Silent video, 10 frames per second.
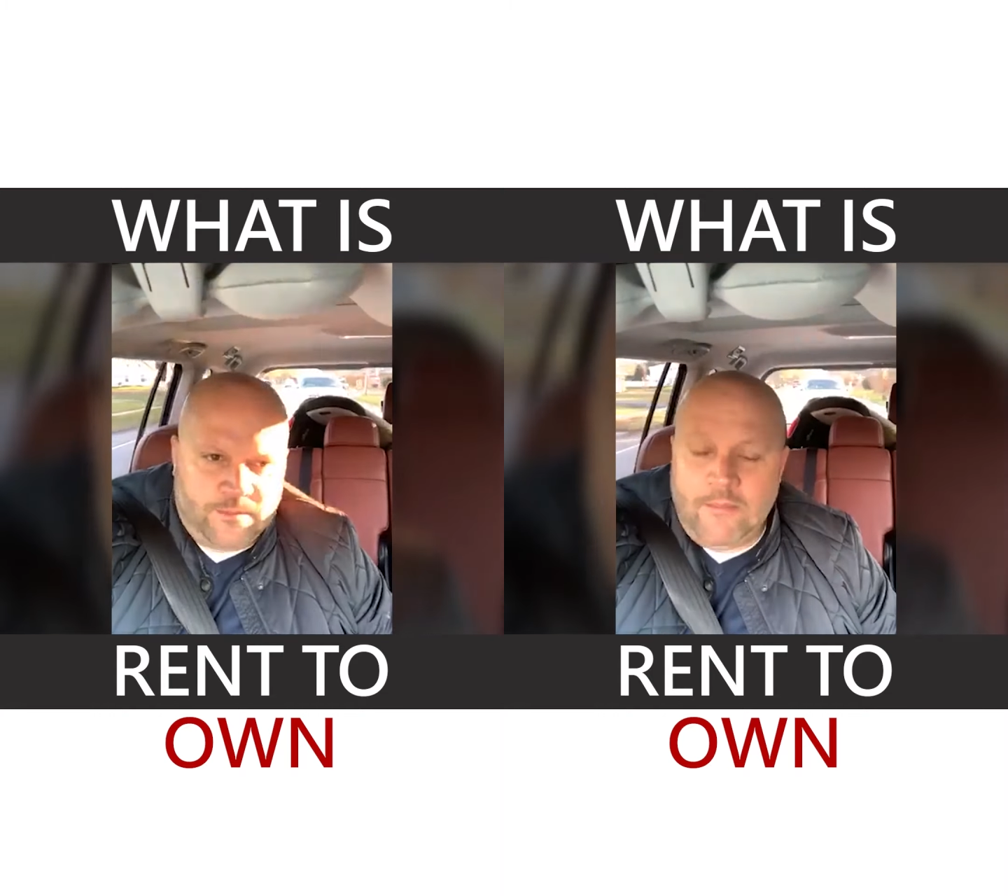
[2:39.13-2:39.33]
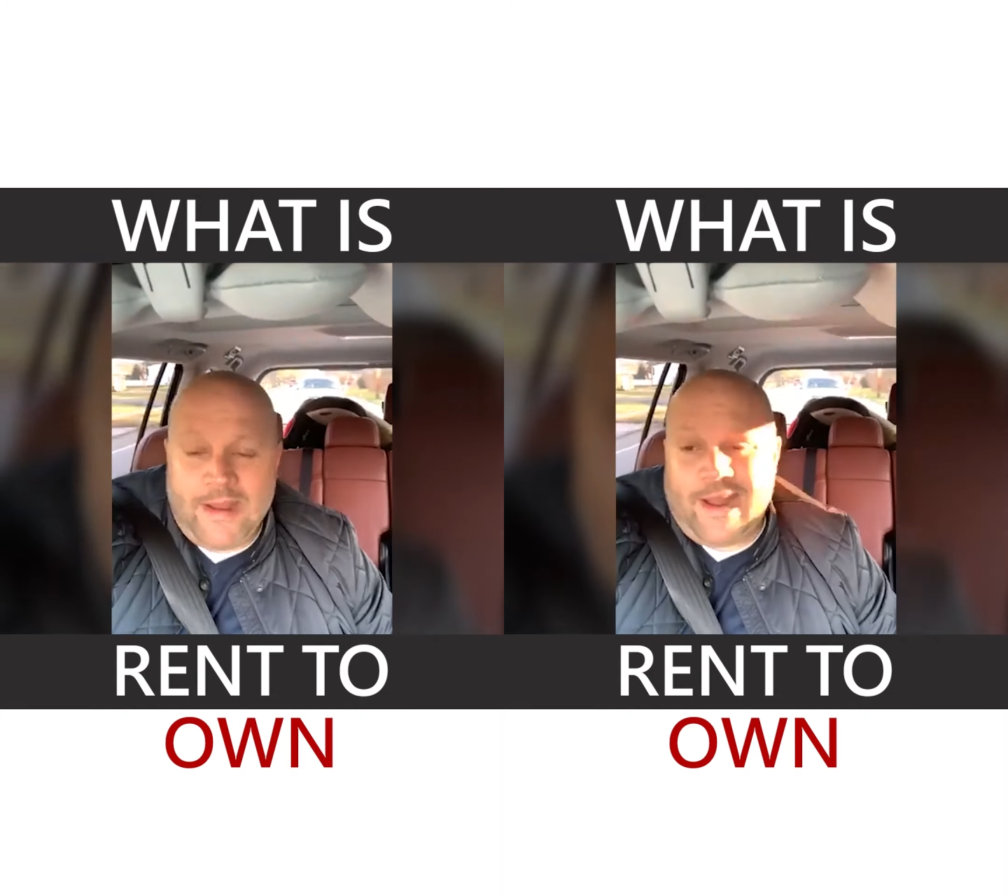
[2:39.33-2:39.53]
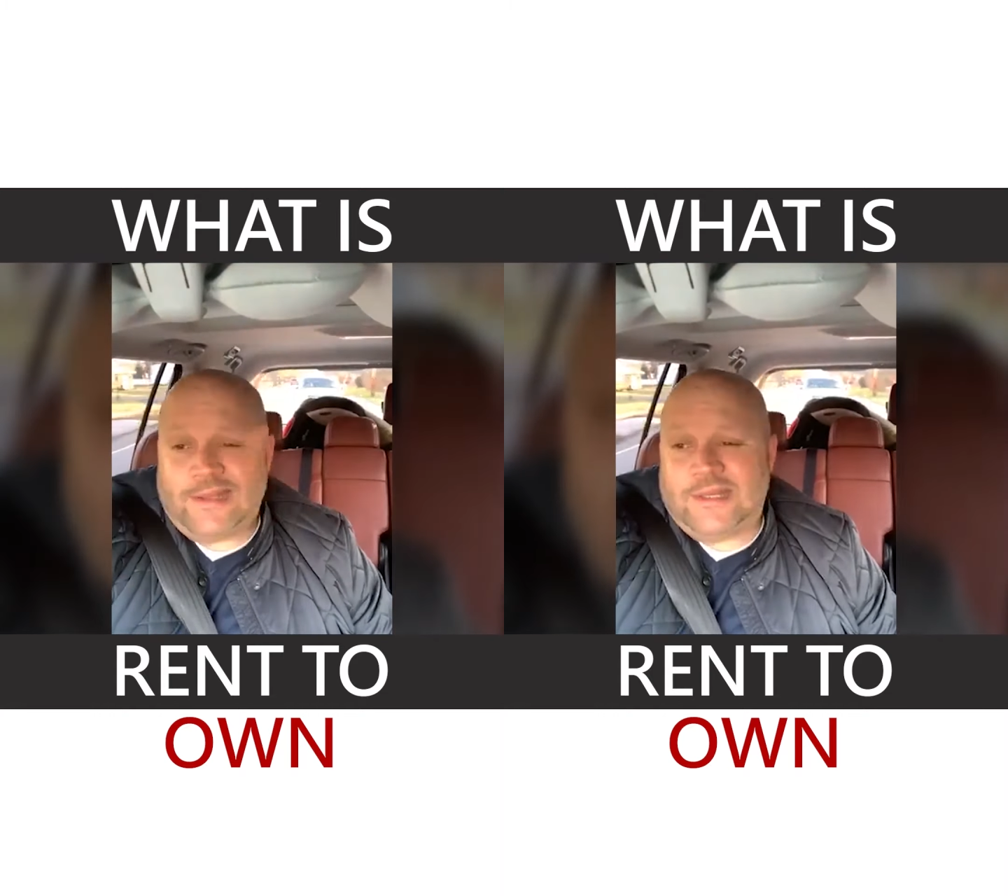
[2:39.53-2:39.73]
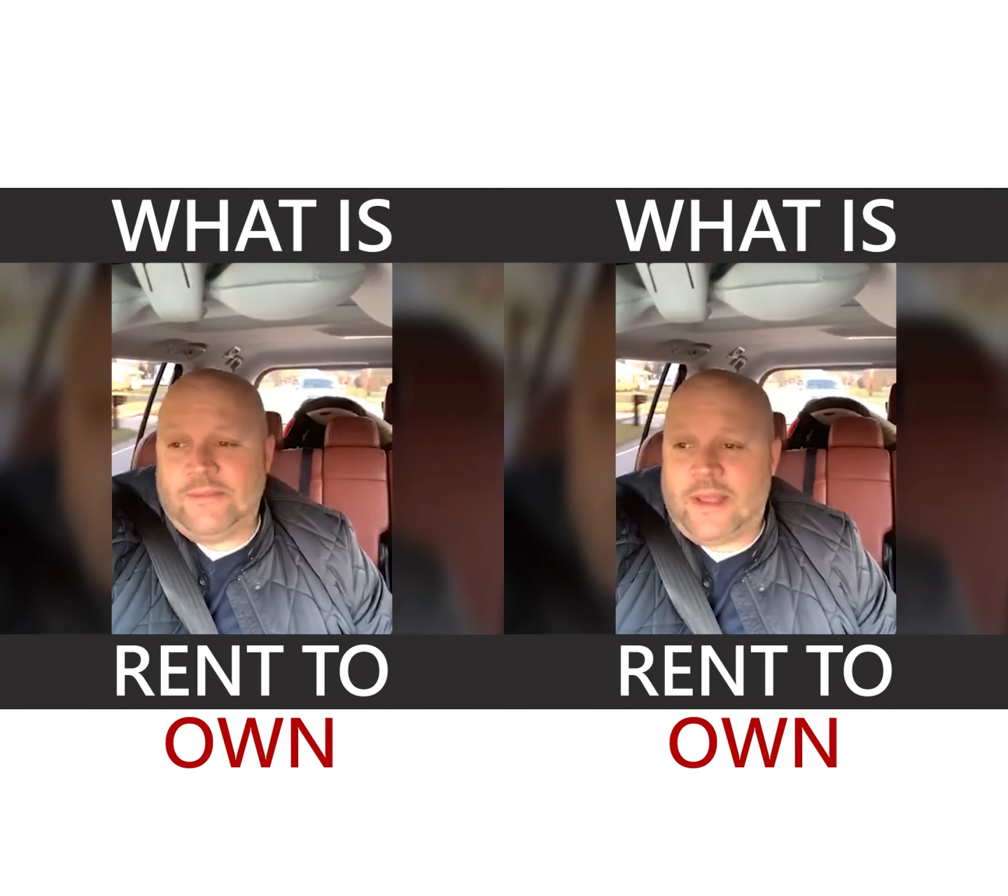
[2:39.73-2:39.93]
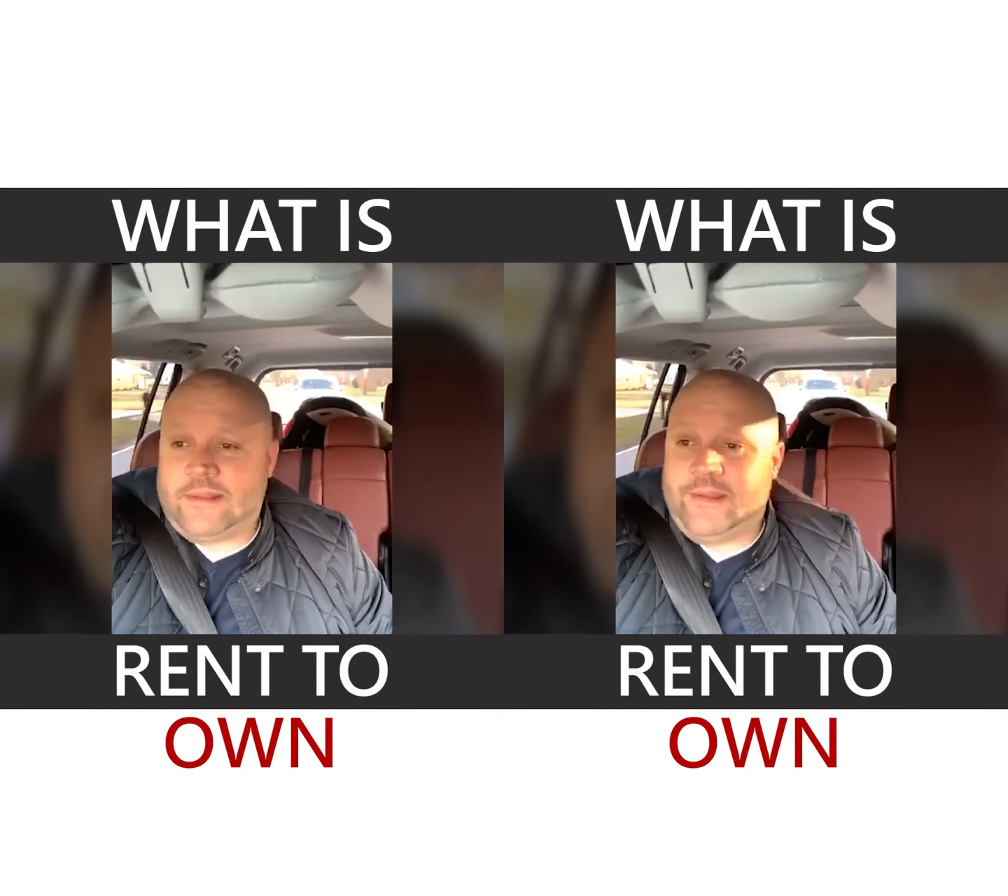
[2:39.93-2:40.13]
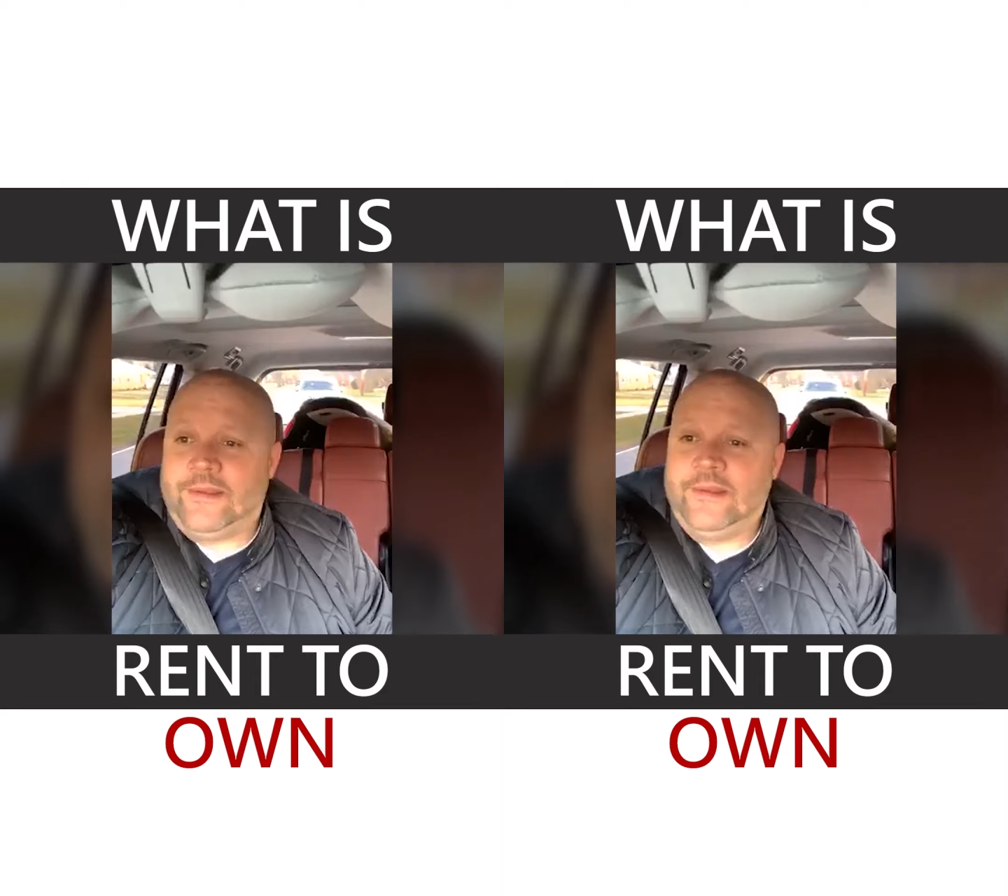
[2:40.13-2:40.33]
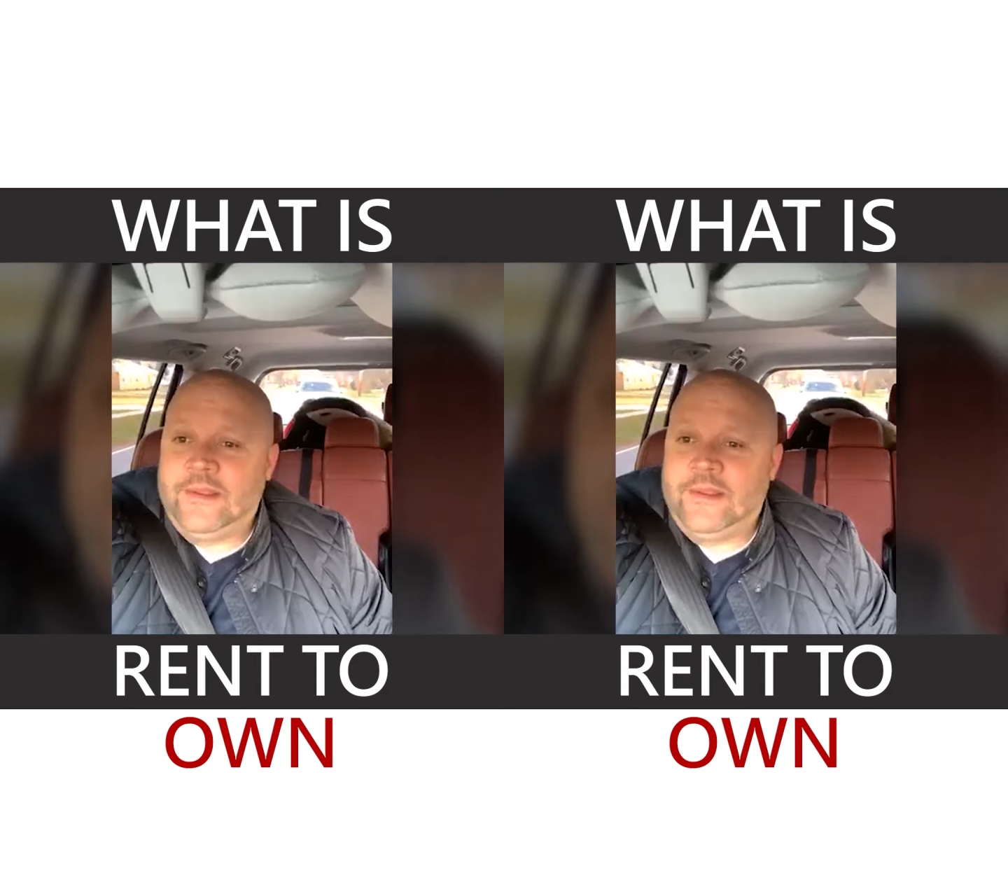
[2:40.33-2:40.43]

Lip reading: It might not seem like the